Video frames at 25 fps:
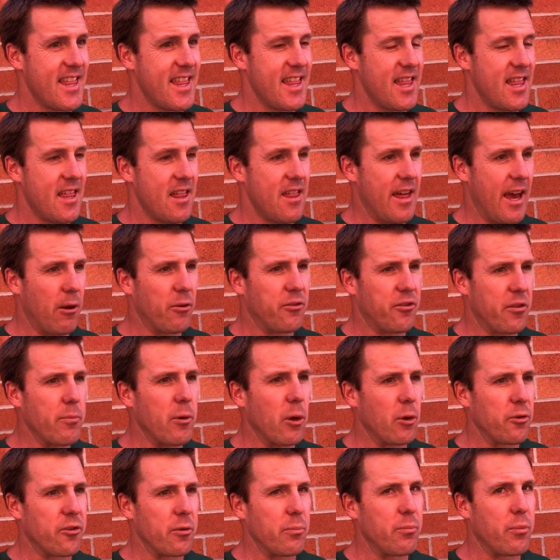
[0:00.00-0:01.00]
That was the
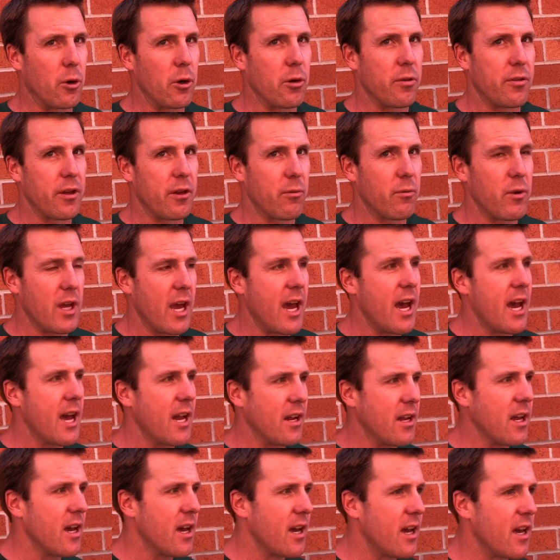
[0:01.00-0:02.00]
most important thing we
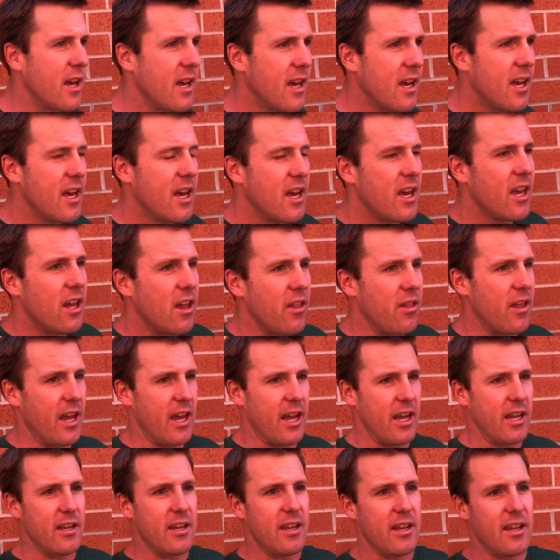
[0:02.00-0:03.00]
had, yeah.
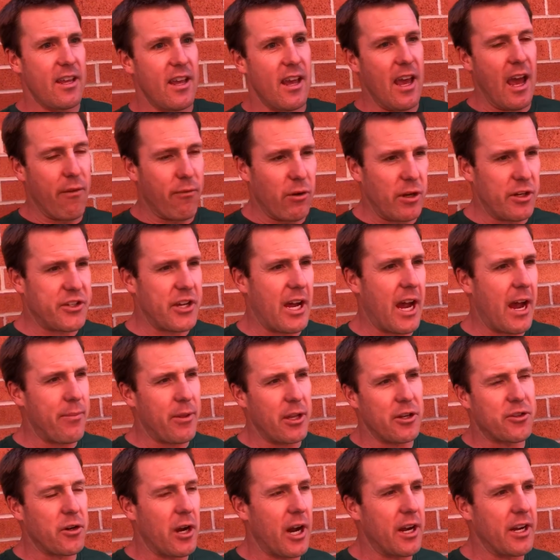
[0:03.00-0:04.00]
Every time
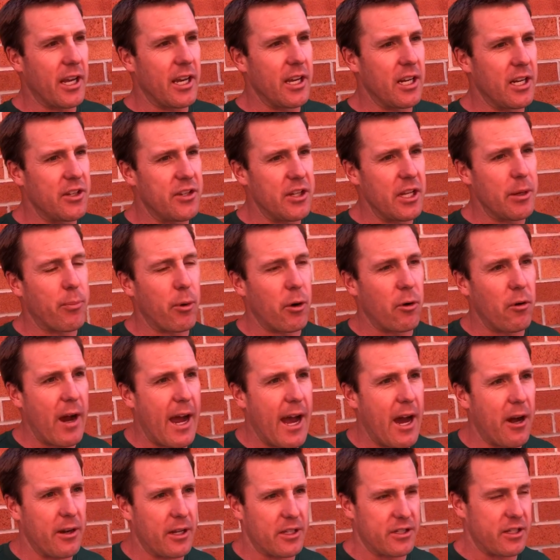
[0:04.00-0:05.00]
they tried to get a deeper
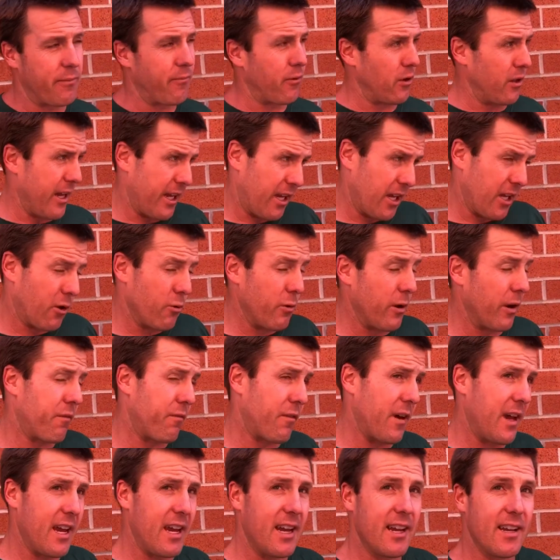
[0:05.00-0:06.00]
route except for like a quick
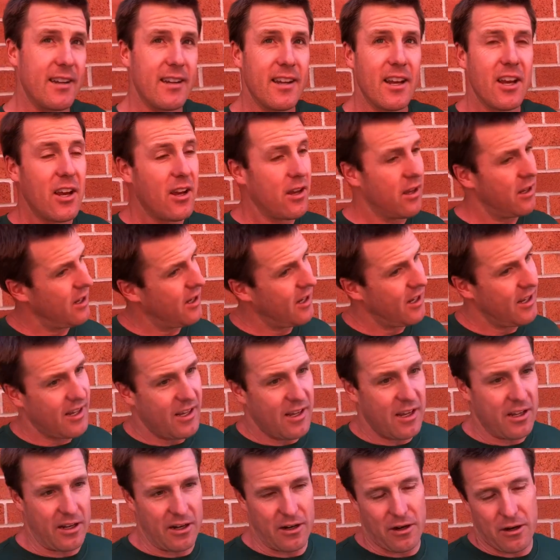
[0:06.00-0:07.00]
fade,
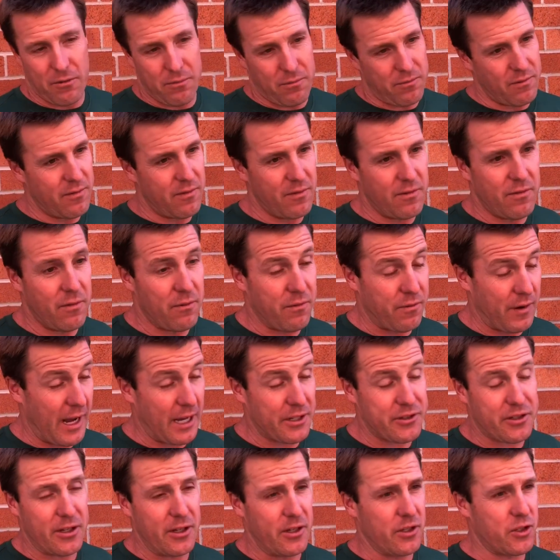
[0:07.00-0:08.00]
you know,
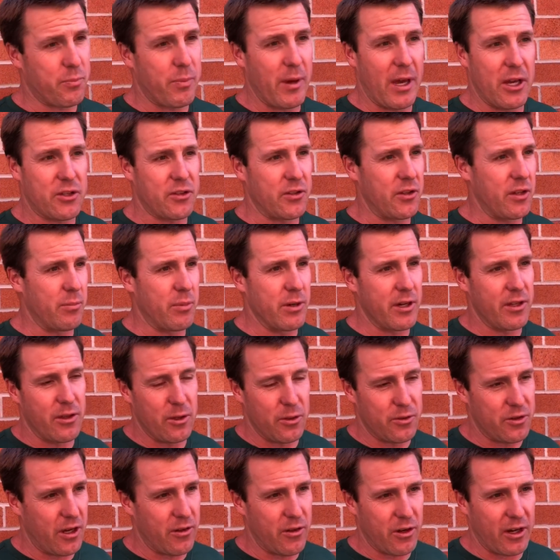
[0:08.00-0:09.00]
Fosky especially, but
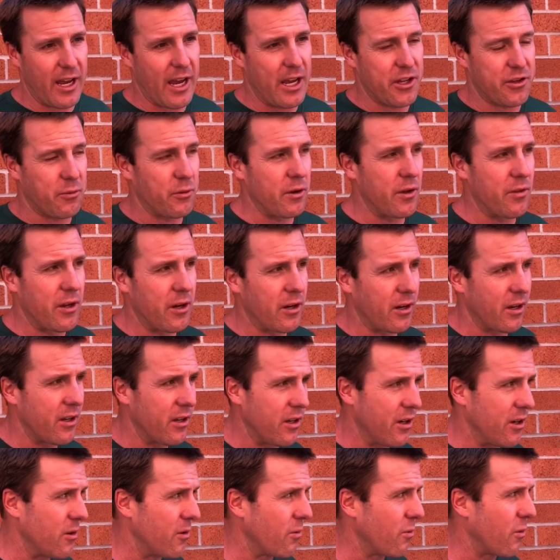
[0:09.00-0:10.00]
those other guys were in there,
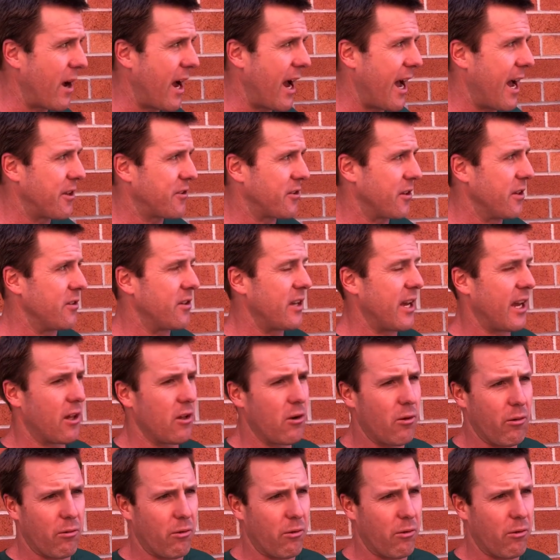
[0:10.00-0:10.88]
you know, Rask and Tagliola.